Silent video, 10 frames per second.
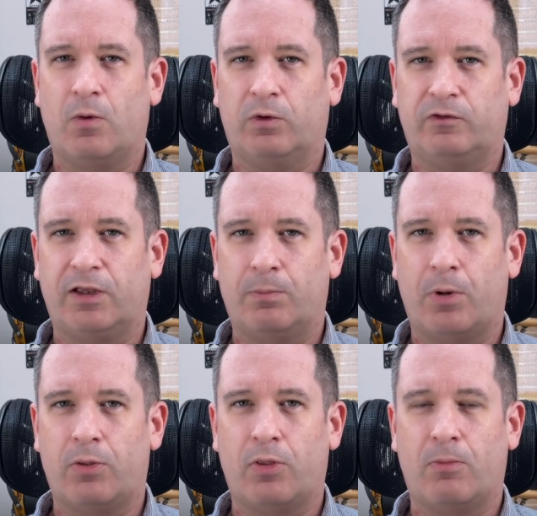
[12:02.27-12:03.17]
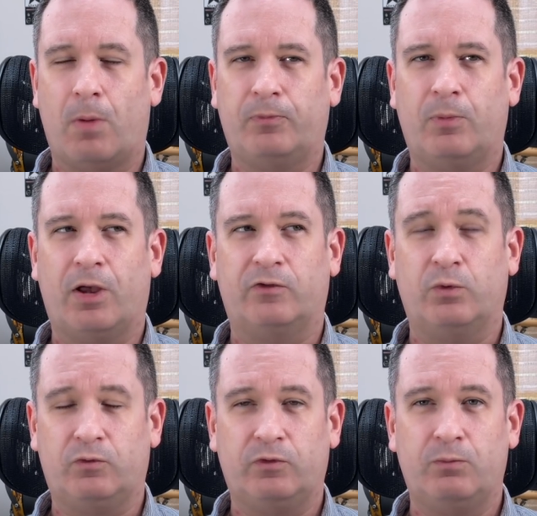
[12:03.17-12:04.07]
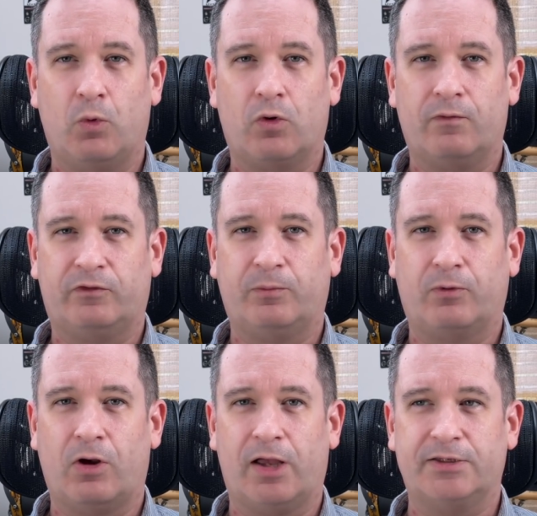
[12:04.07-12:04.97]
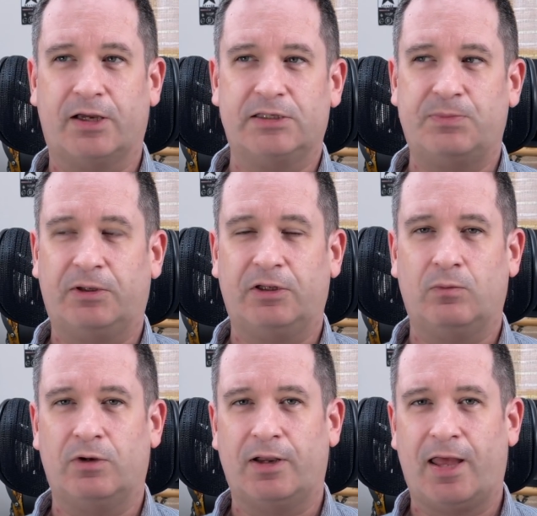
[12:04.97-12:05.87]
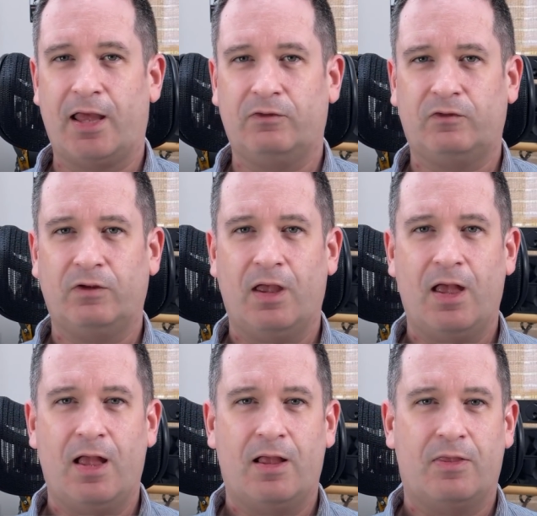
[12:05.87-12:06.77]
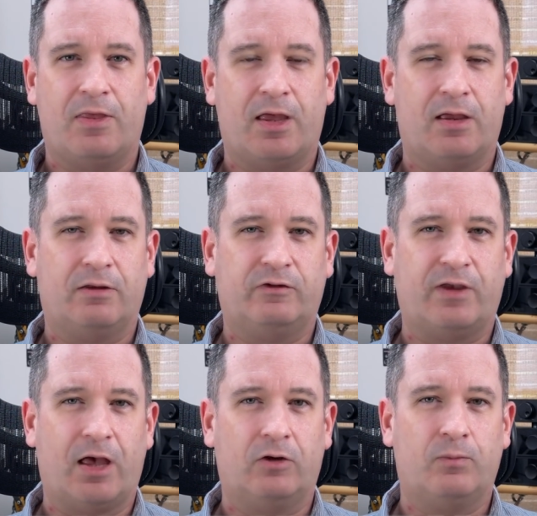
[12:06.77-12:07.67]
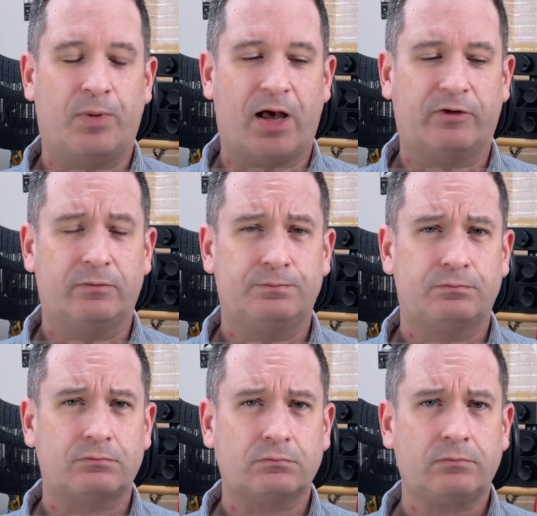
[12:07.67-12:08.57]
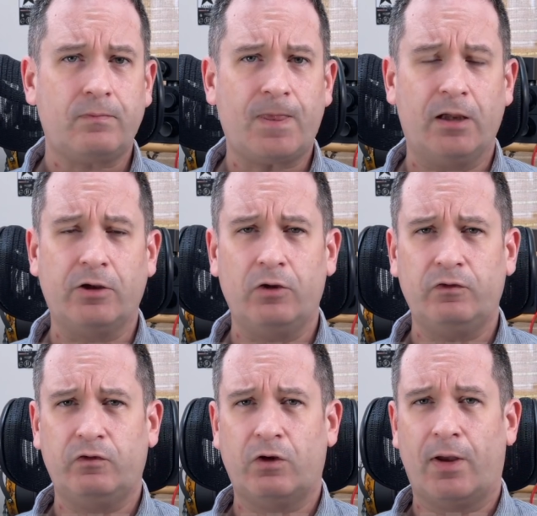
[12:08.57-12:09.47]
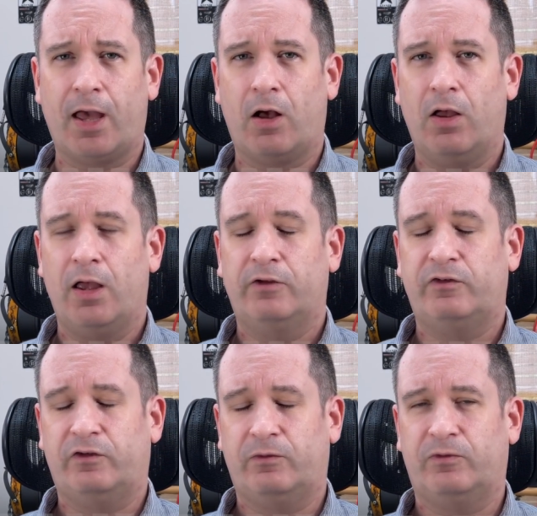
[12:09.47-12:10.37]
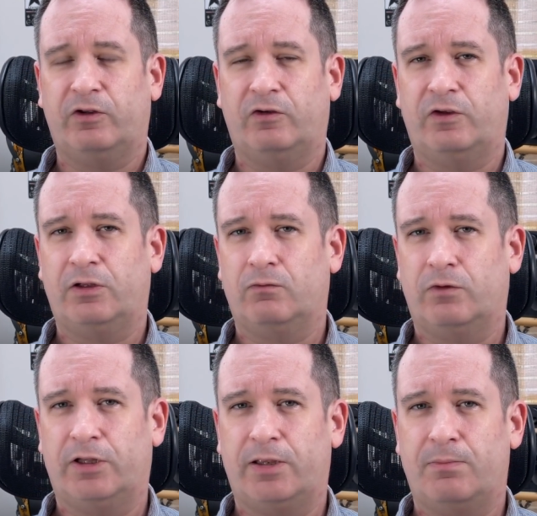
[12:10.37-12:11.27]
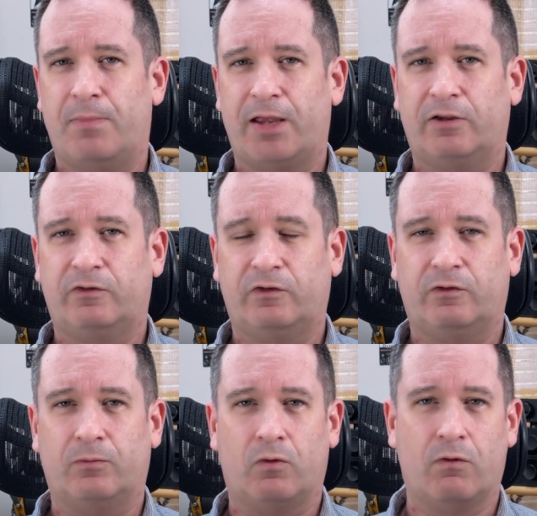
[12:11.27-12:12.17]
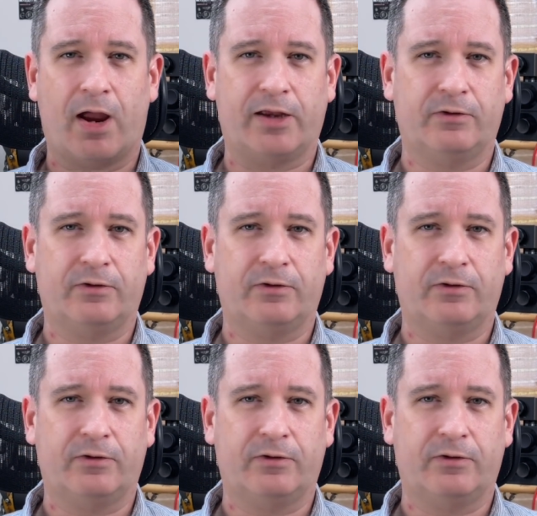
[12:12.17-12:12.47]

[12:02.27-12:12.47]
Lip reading: once you get both of them optimized, which was more of a surprise. I expected it would enhance their sound, but it goes to show how system synergy can really make a system great.